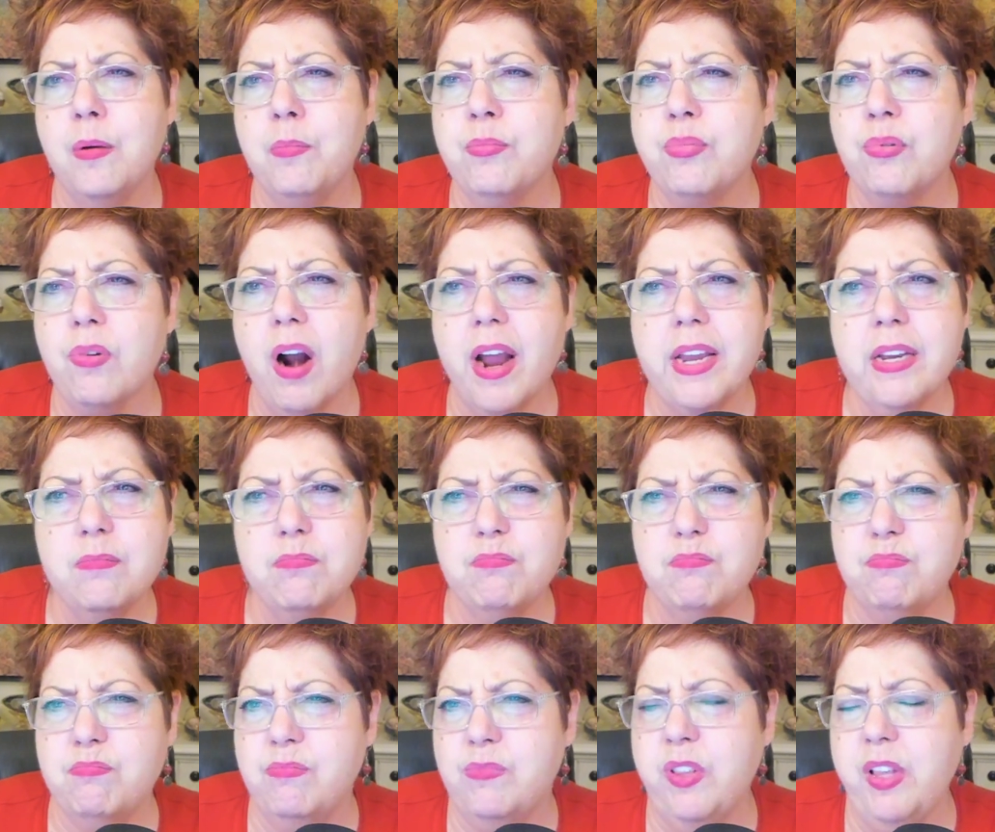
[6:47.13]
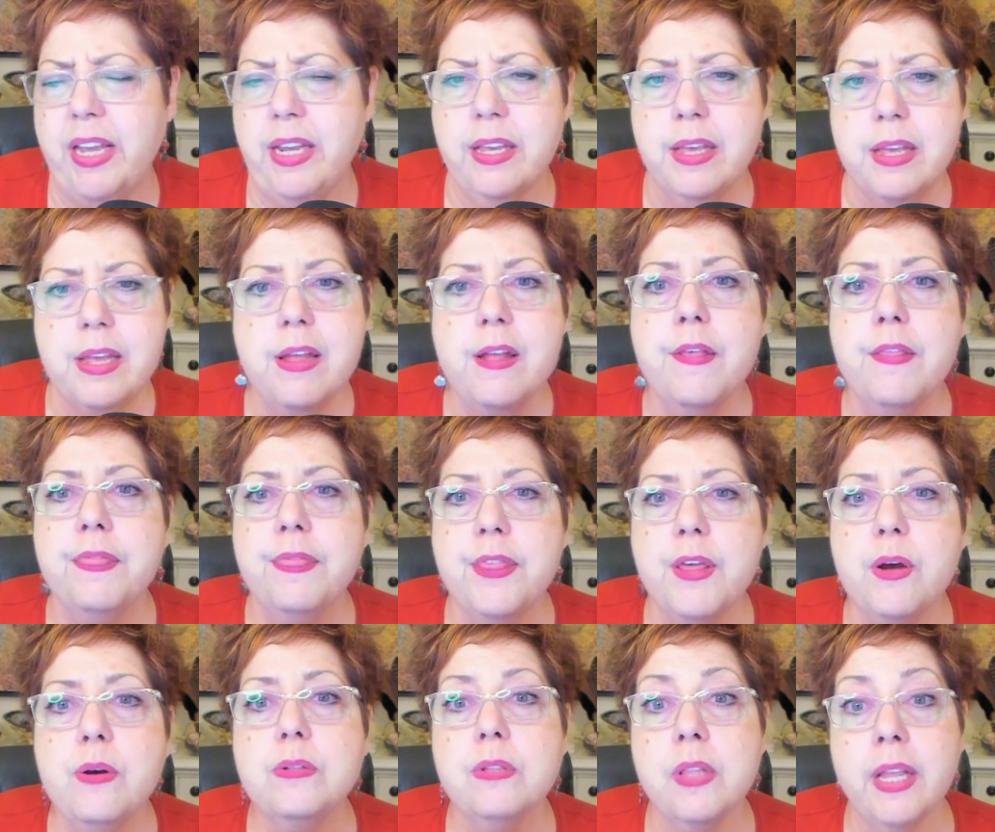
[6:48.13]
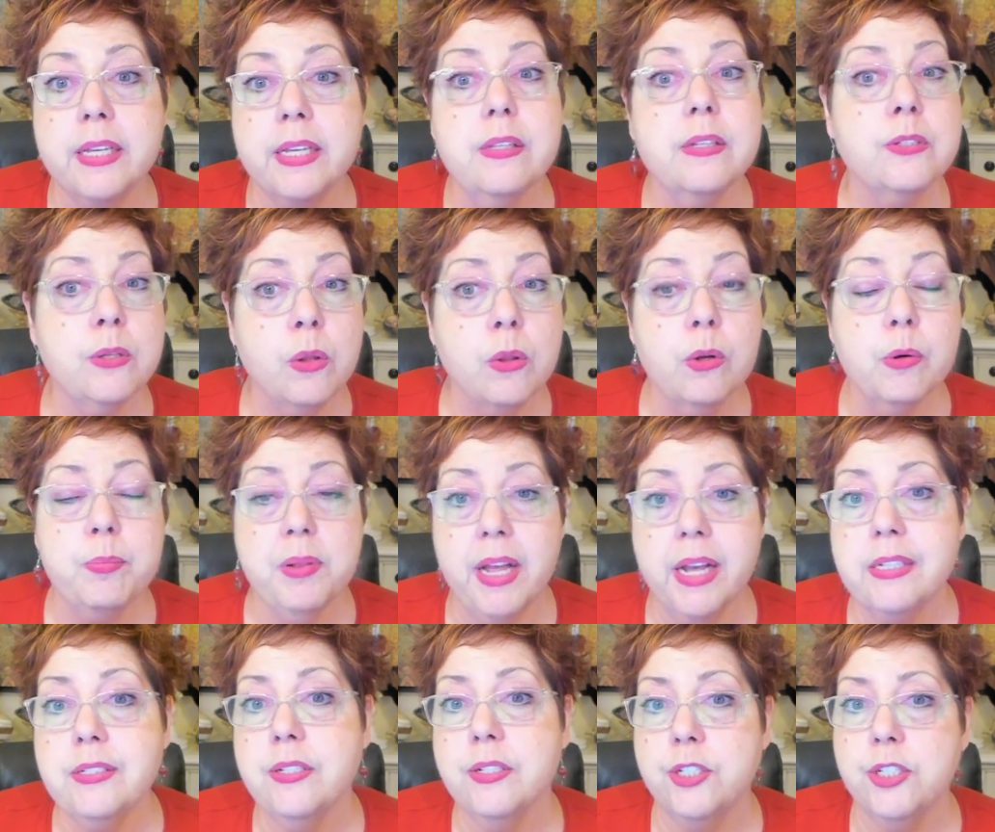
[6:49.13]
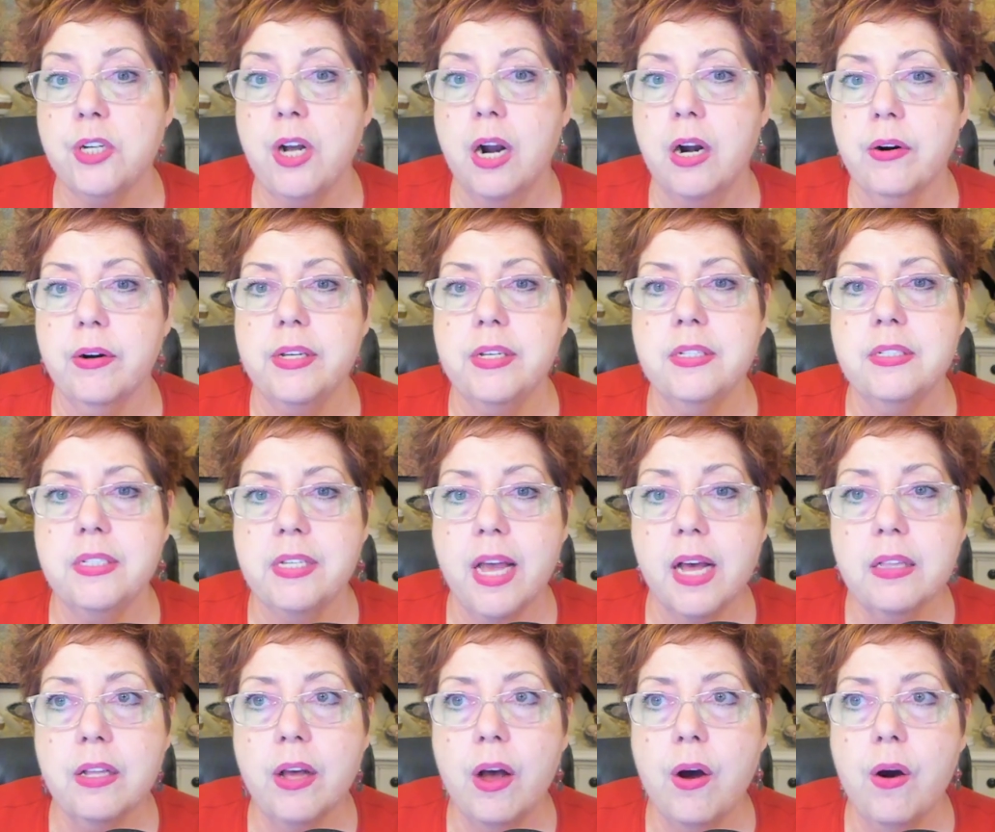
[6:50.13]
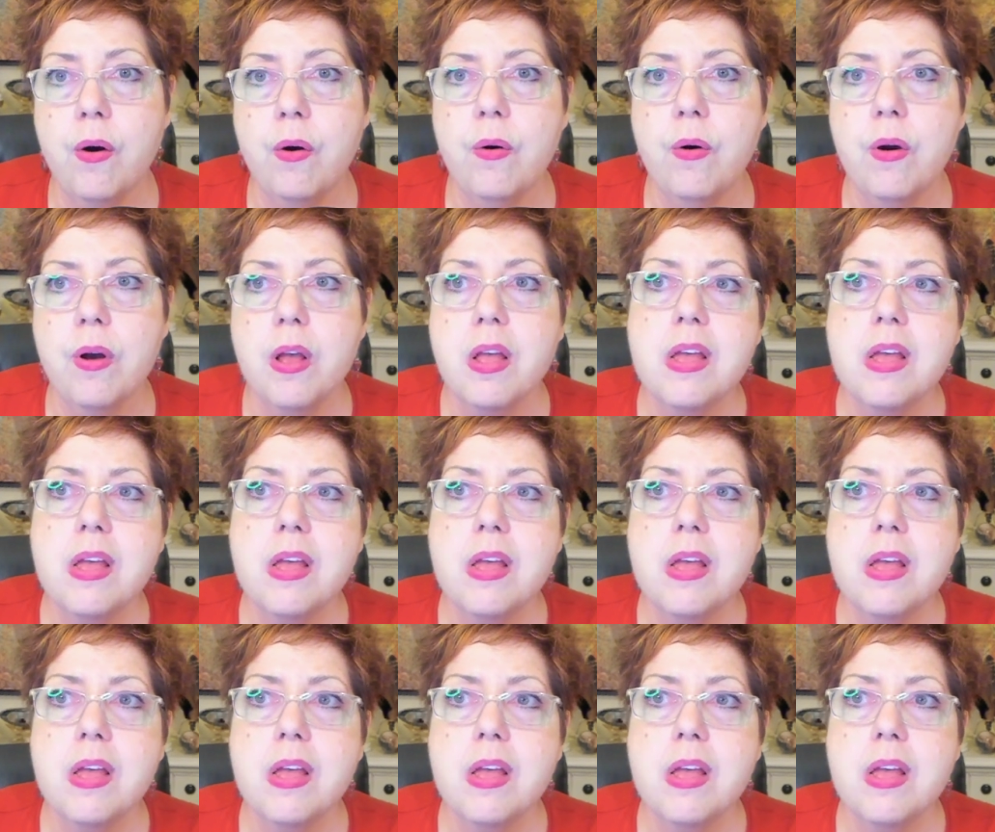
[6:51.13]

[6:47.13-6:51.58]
bright, like the solar plexus chakra is yellow.